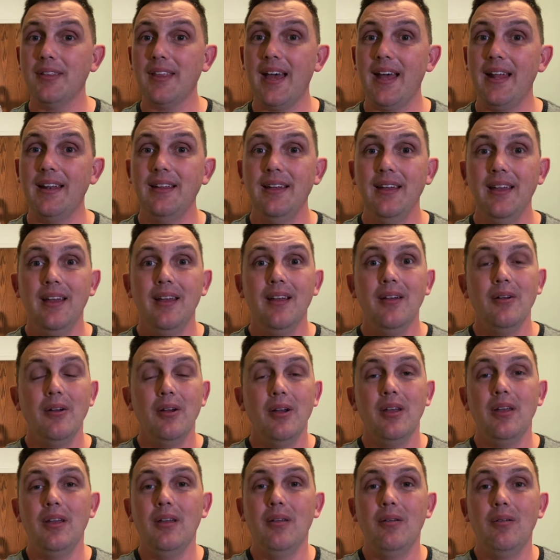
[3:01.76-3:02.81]
that
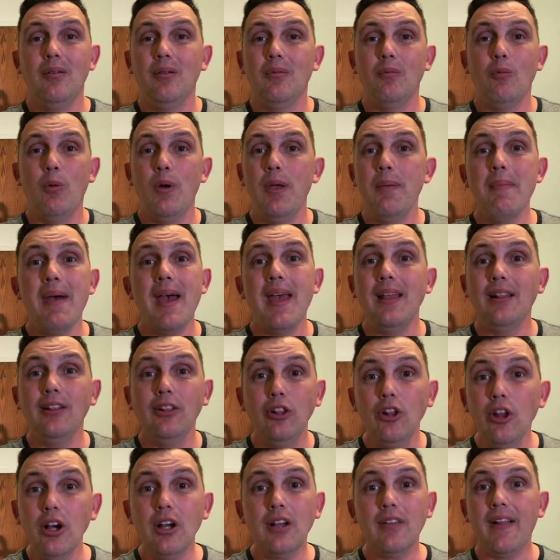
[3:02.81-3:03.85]
we may
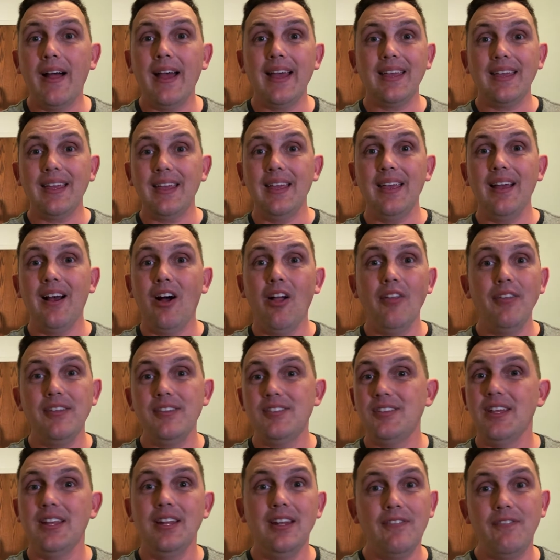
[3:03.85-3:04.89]
look like all
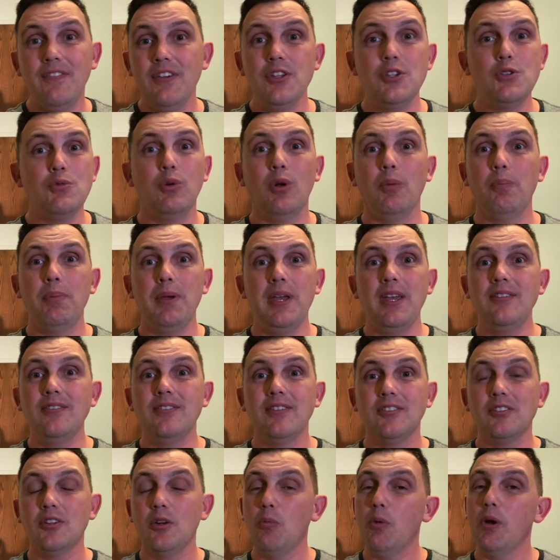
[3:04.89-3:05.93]
these individual
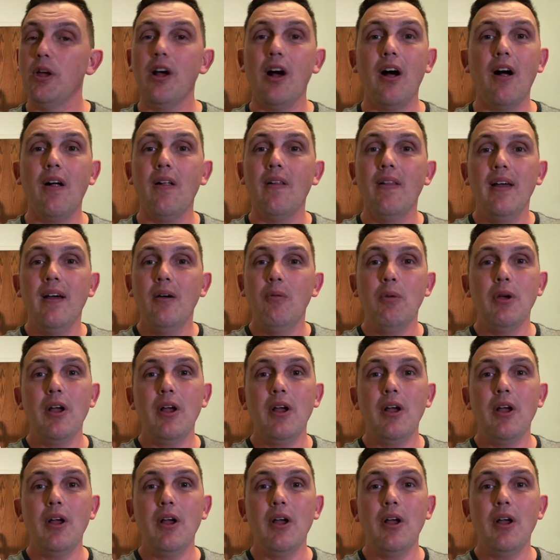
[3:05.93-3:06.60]
pieces, and we all